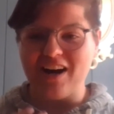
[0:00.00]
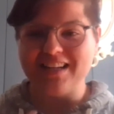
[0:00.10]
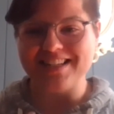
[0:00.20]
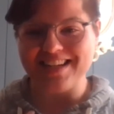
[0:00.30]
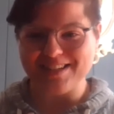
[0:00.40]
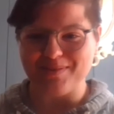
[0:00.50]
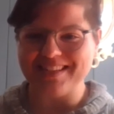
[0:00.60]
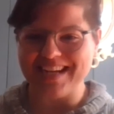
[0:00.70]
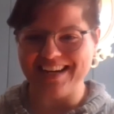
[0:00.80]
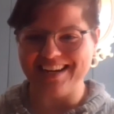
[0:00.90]
instincts
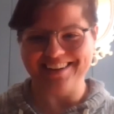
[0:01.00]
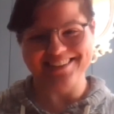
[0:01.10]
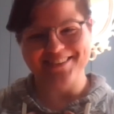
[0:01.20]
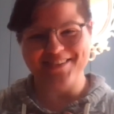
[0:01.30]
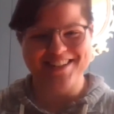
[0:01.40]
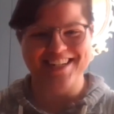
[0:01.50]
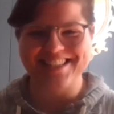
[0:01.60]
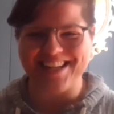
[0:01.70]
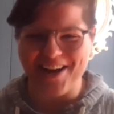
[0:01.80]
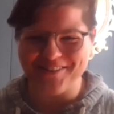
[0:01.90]
with data, which
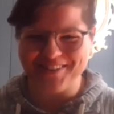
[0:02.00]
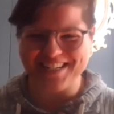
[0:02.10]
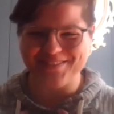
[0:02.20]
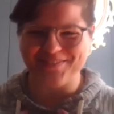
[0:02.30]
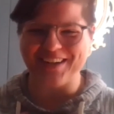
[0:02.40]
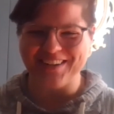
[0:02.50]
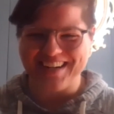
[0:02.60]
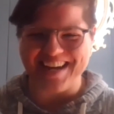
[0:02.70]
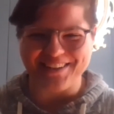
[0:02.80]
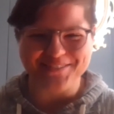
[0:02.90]
is always
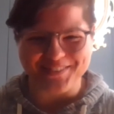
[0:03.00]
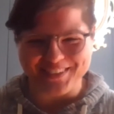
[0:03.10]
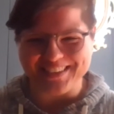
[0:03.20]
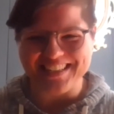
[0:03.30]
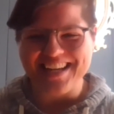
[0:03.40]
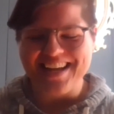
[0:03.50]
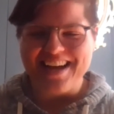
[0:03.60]
very helpful.